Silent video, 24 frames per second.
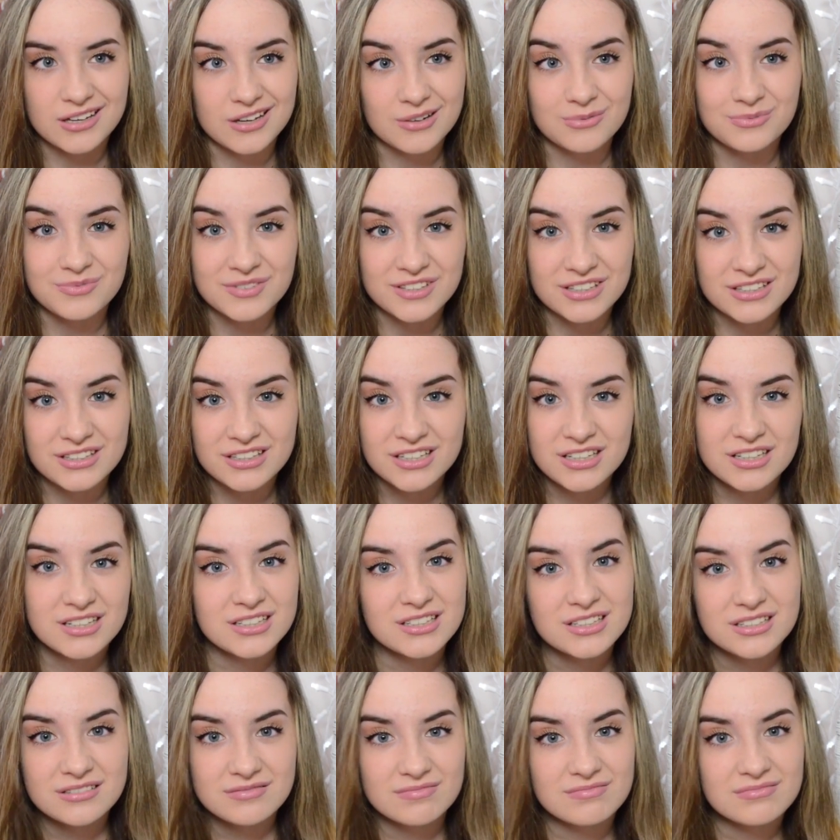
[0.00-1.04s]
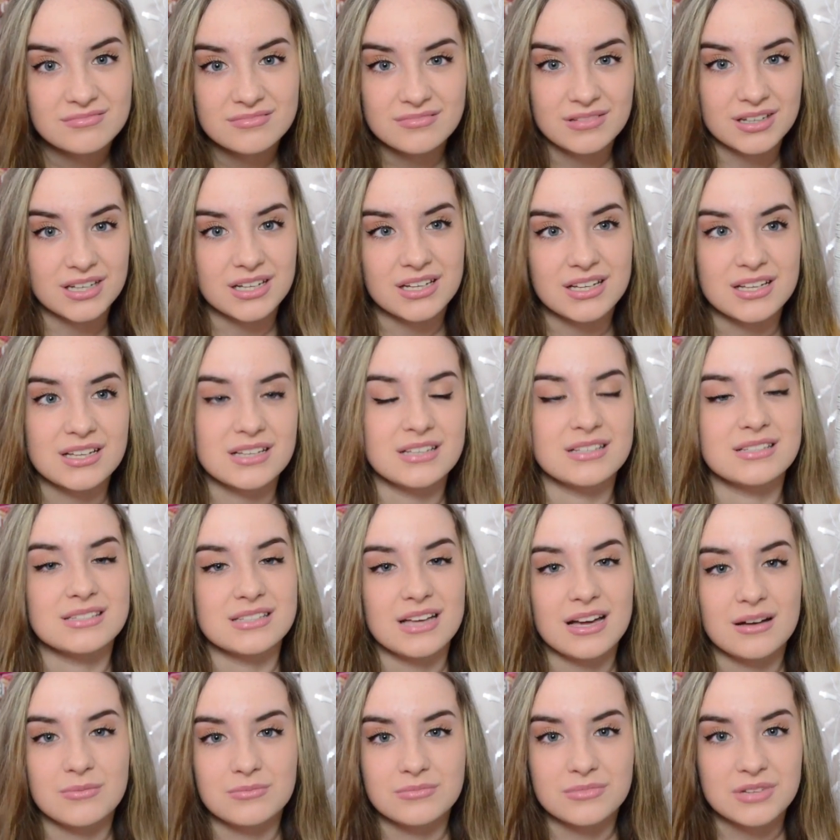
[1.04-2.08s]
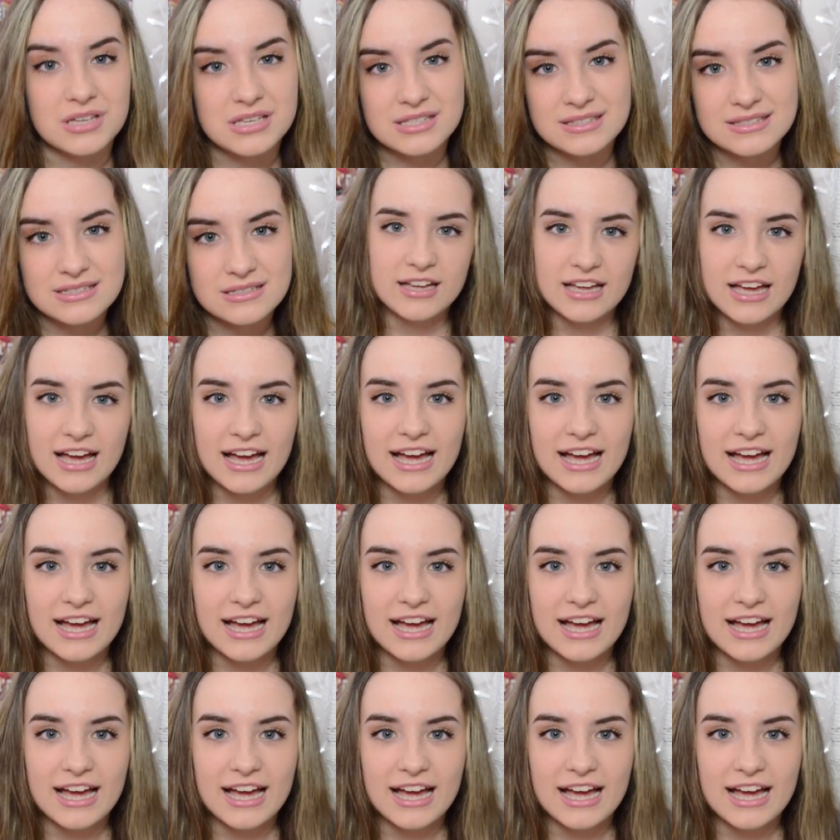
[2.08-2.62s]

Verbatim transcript: comfy because I'm lazy.